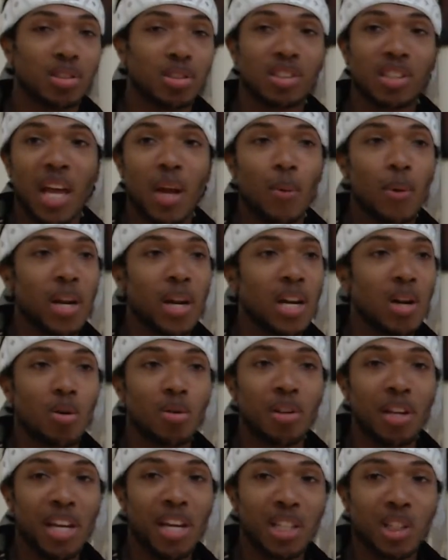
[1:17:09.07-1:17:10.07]
say when they
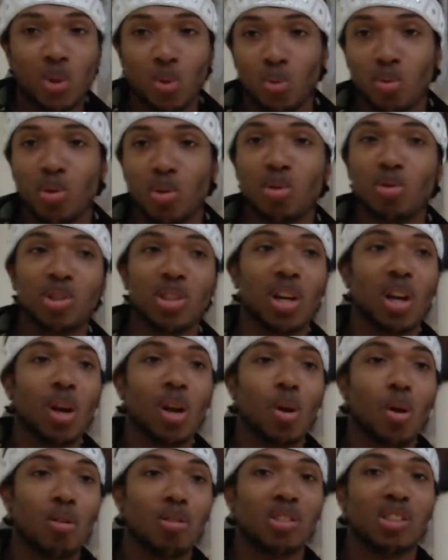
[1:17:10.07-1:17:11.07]
don't need to, using the
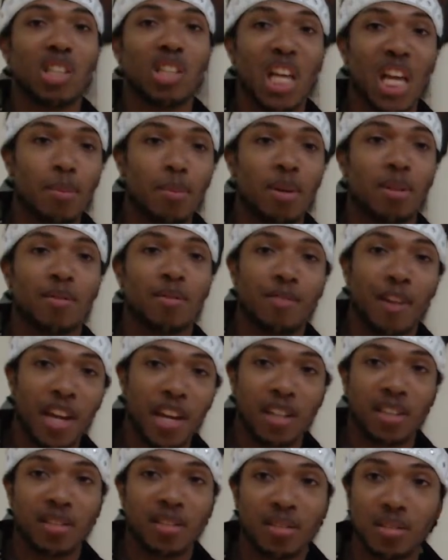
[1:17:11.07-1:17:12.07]
Lord's name in
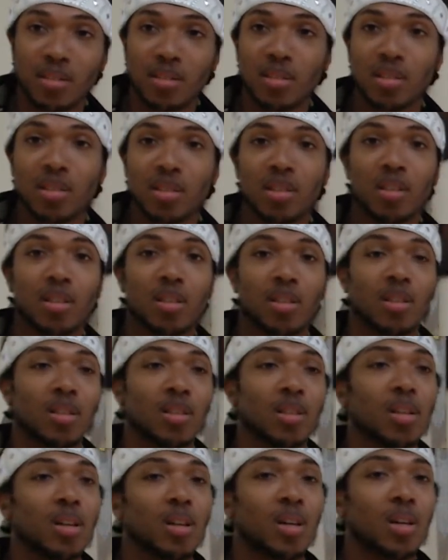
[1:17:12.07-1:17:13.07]
vain.
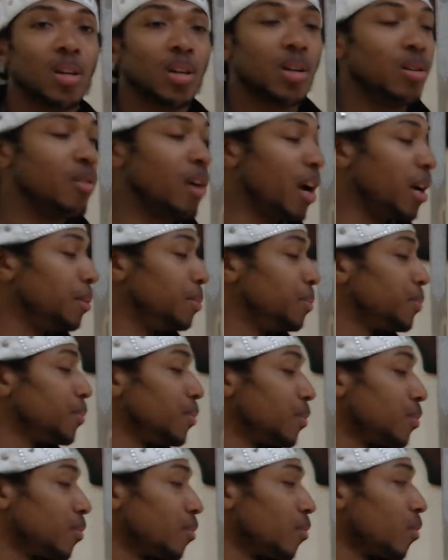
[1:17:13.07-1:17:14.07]
All right.
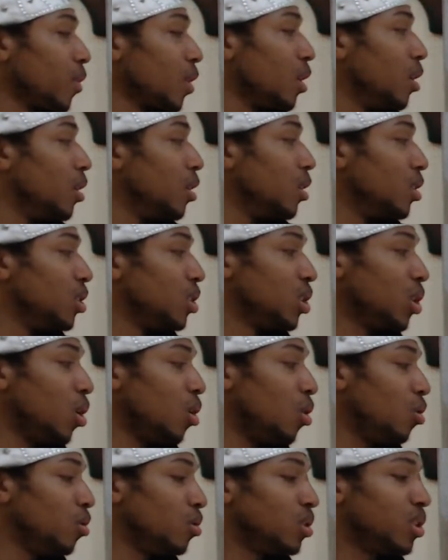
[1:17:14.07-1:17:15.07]

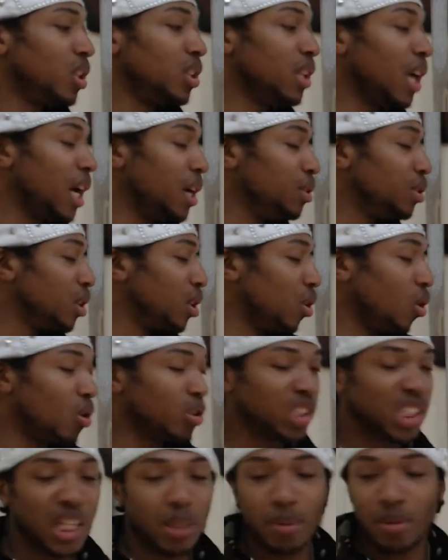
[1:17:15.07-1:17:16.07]
So to not use the
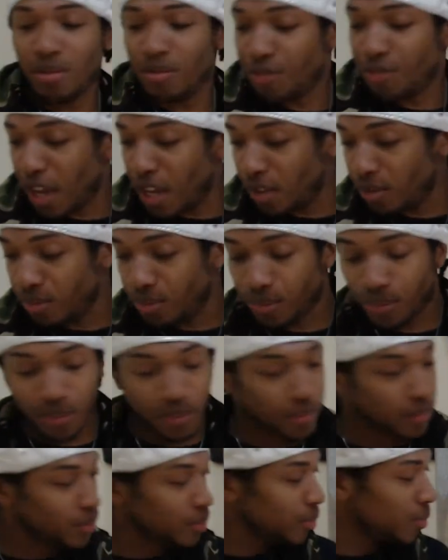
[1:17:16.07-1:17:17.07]
Lord's name in vain,
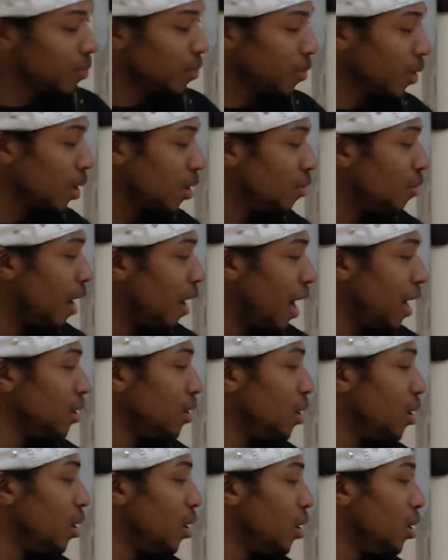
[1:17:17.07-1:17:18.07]
right?